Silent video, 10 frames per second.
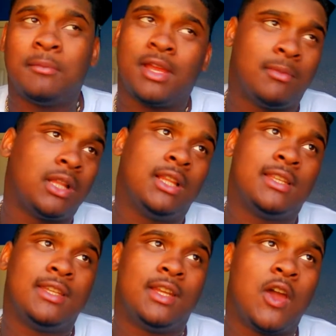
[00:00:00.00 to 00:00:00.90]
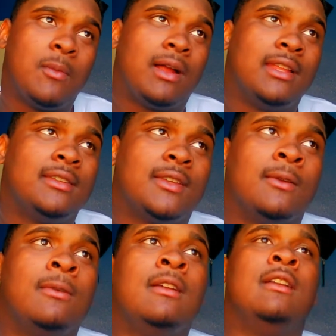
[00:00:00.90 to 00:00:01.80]
I'm not about to listen to nobody.
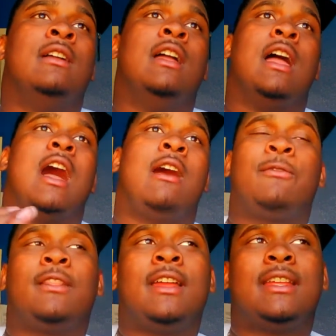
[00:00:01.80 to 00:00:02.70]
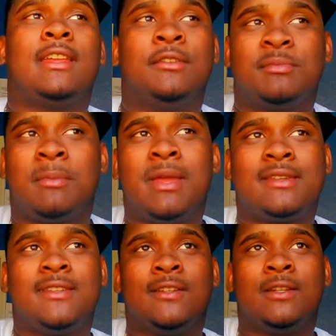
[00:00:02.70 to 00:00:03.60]
So I feel like it was my
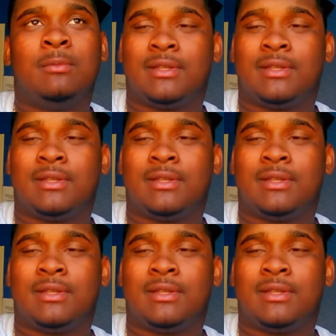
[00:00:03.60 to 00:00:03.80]
best year